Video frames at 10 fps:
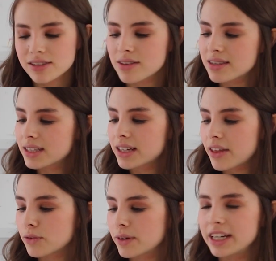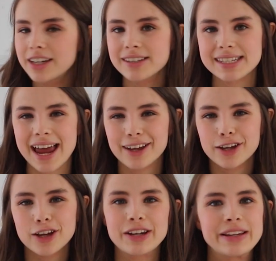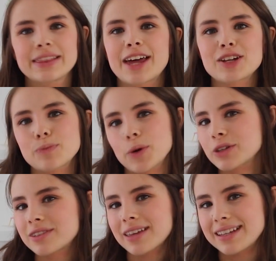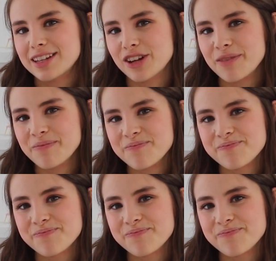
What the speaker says: So this is another really good snack, a good little lunchbox addition.